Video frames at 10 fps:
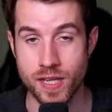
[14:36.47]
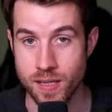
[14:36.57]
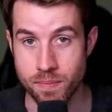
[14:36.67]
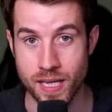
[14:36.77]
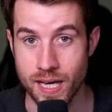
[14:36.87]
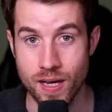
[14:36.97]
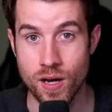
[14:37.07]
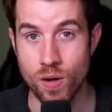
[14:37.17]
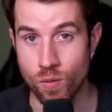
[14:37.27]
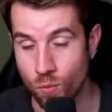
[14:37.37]
They can play
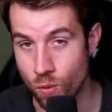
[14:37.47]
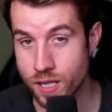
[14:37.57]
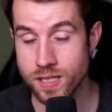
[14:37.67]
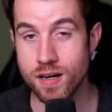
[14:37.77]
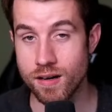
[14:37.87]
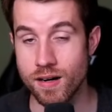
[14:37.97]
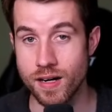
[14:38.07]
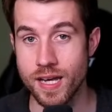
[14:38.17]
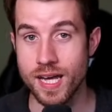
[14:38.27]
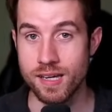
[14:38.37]
one card.